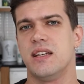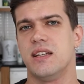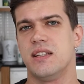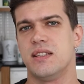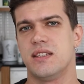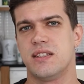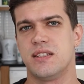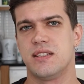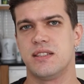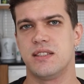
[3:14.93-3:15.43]

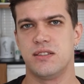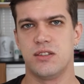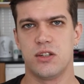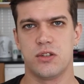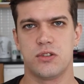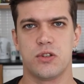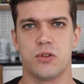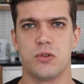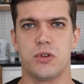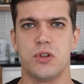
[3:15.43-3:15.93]
it's
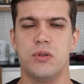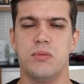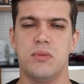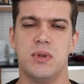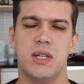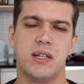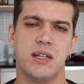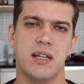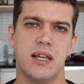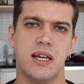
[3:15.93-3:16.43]
not so
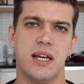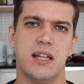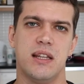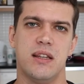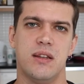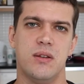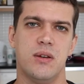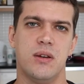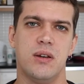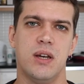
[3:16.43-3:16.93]
humid,
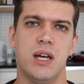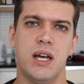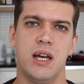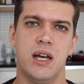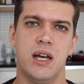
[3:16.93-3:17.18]
and the